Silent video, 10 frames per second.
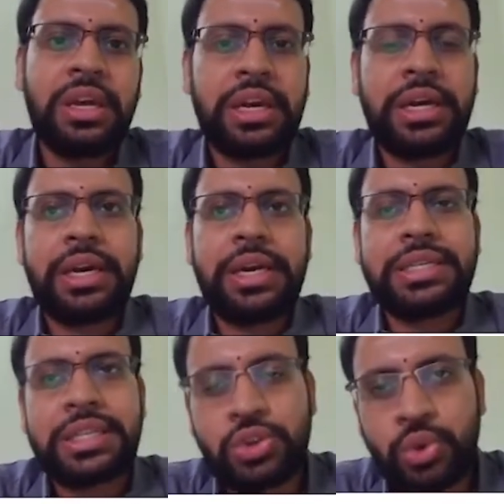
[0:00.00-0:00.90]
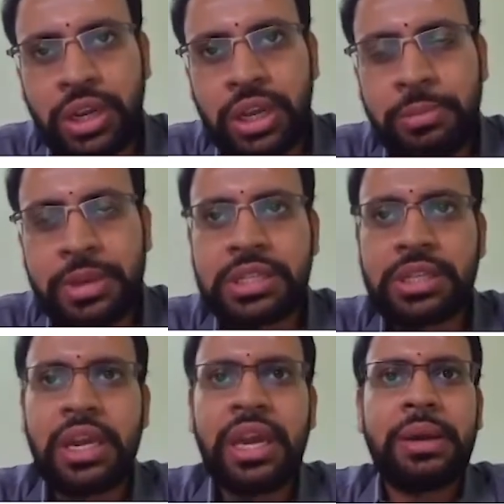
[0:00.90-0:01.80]
It's a 2D image,
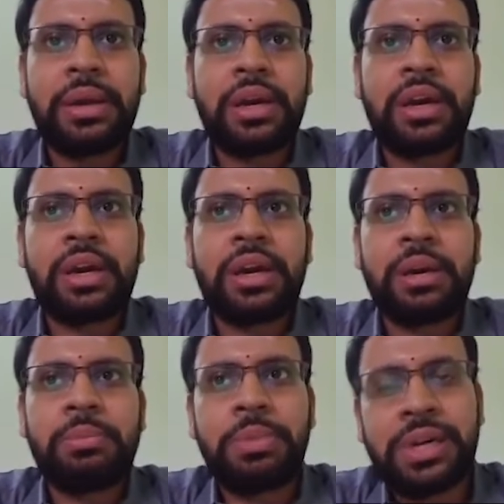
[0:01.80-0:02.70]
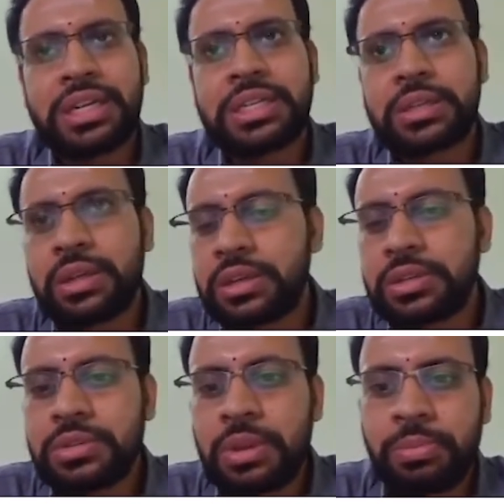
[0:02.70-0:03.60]
but it's
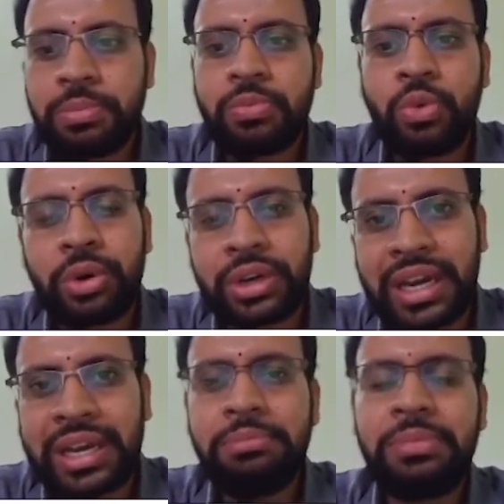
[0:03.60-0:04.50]
some over time,